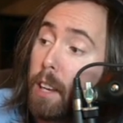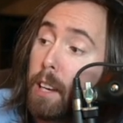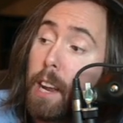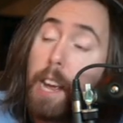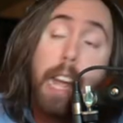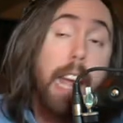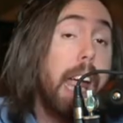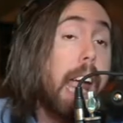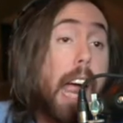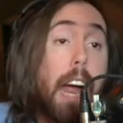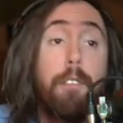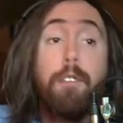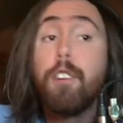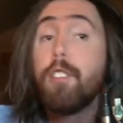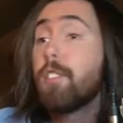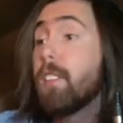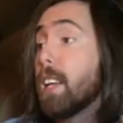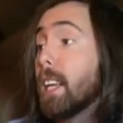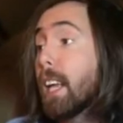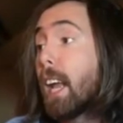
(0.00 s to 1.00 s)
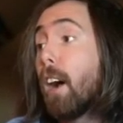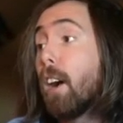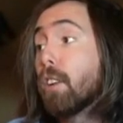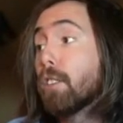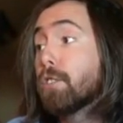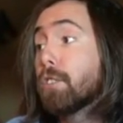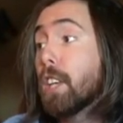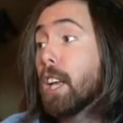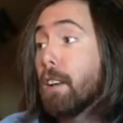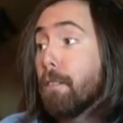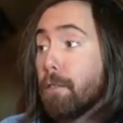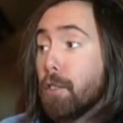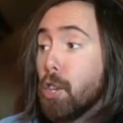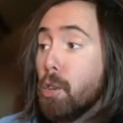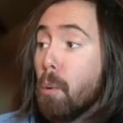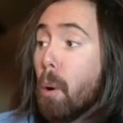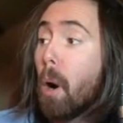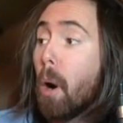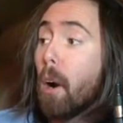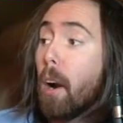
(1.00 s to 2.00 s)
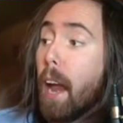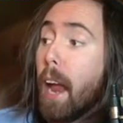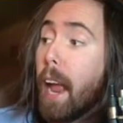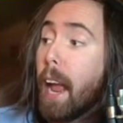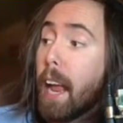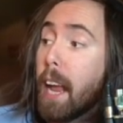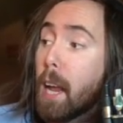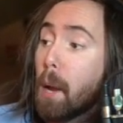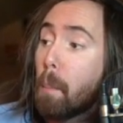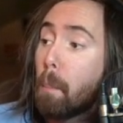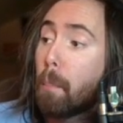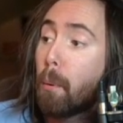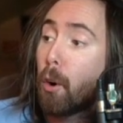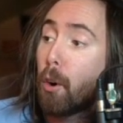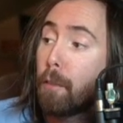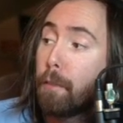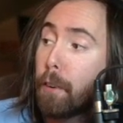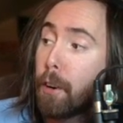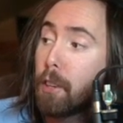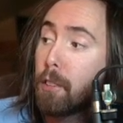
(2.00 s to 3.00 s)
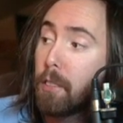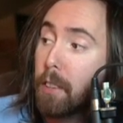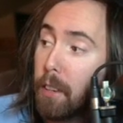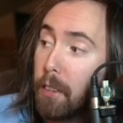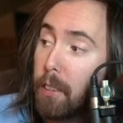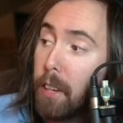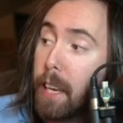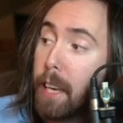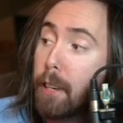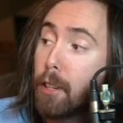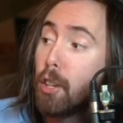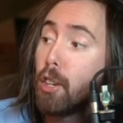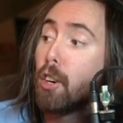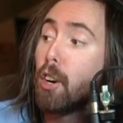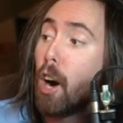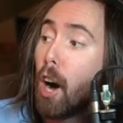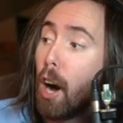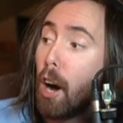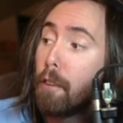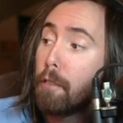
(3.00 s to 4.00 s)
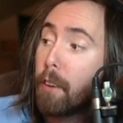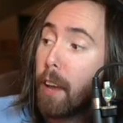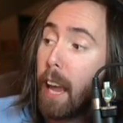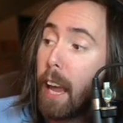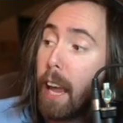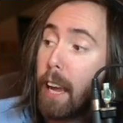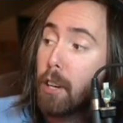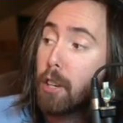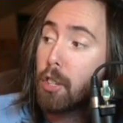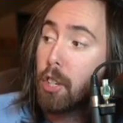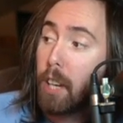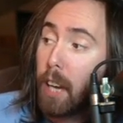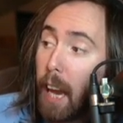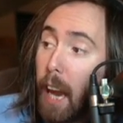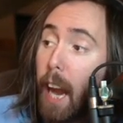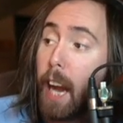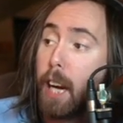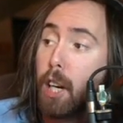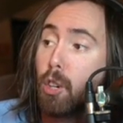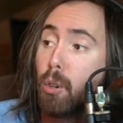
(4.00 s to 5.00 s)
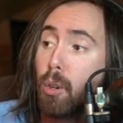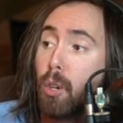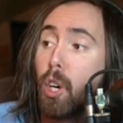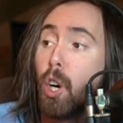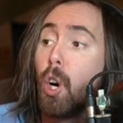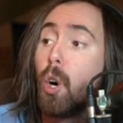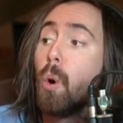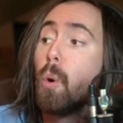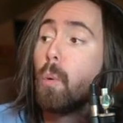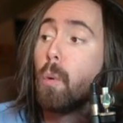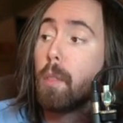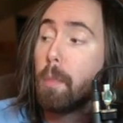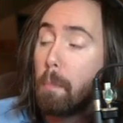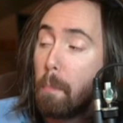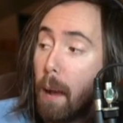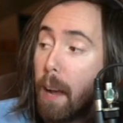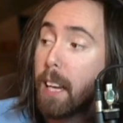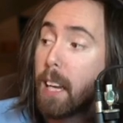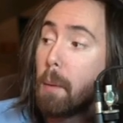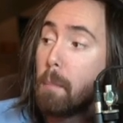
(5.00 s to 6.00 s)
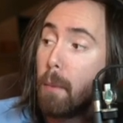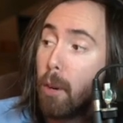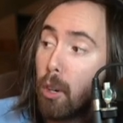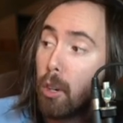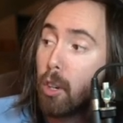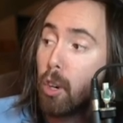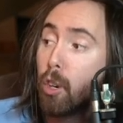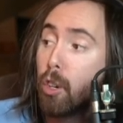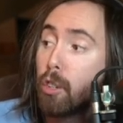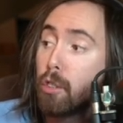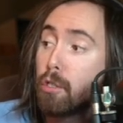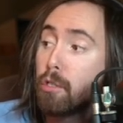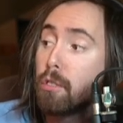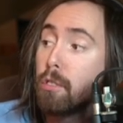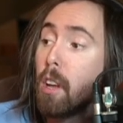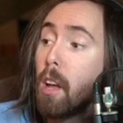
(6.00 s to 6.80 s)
Everything else, if you are a perfectly legal, of-age cat girl with mega milkers,